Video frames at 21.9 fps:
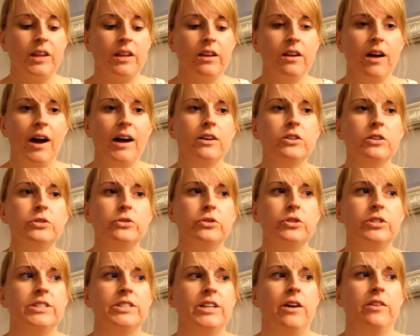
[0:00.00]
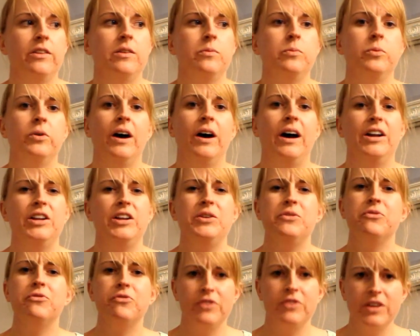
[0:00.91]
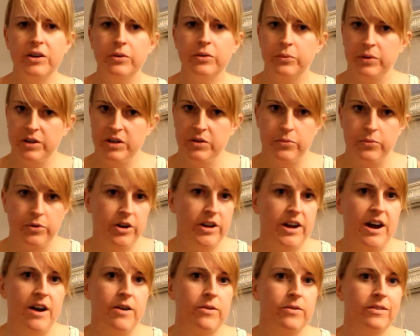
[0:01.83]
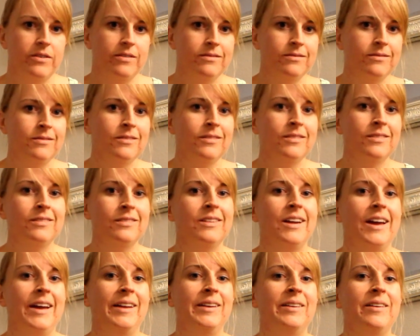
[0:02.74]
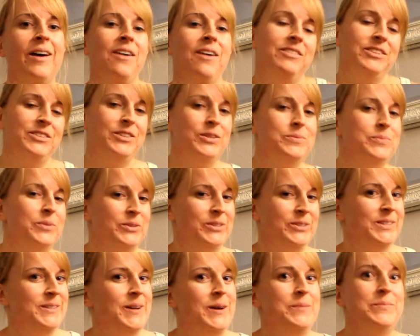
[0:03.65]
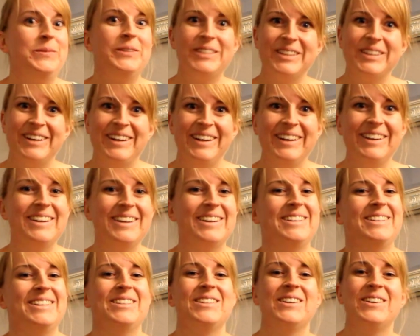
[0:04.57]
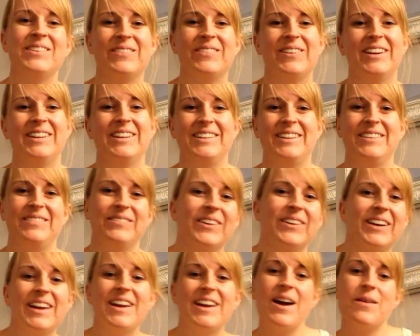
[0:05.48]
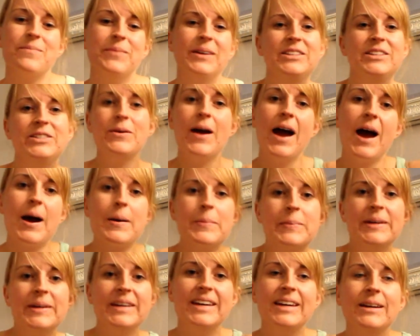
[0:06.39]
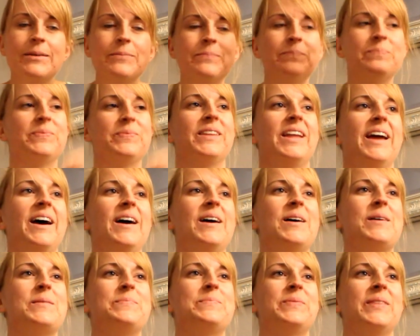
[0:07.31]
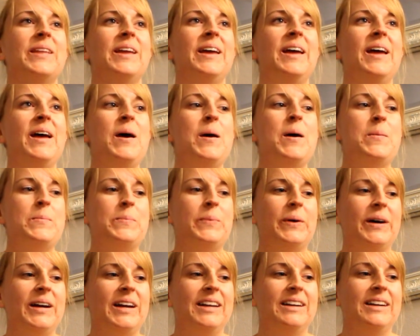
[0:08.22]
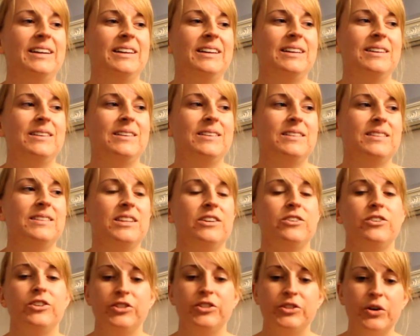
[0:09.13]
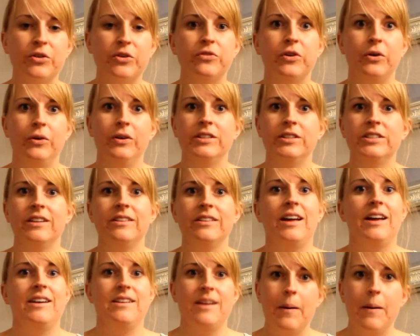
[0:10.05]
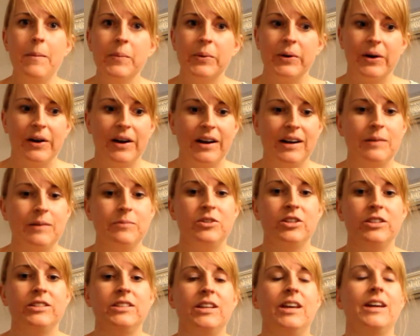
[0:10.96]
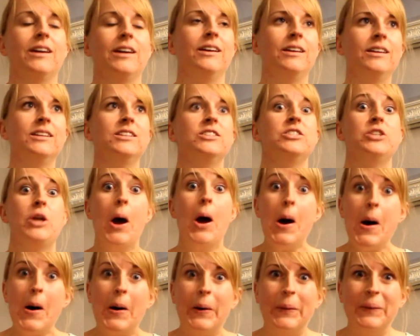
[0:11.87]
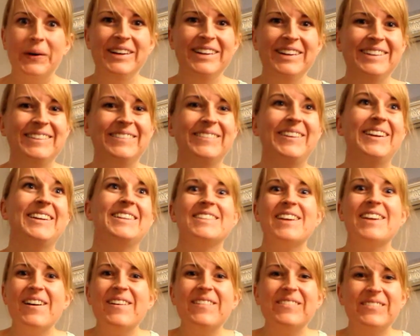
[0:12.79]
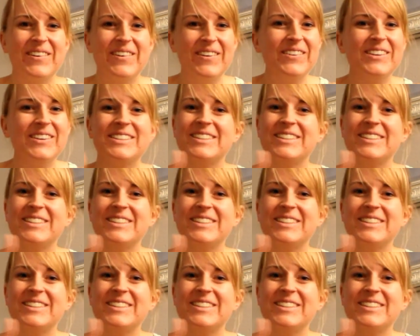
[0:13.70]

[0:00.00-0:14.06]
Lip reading: I also just tell them, well, how do you feel when you work out? And obviously most of the time it's good, because working out makes you happy. But they're just so focused on that number, and I'm just like, no, like don't focus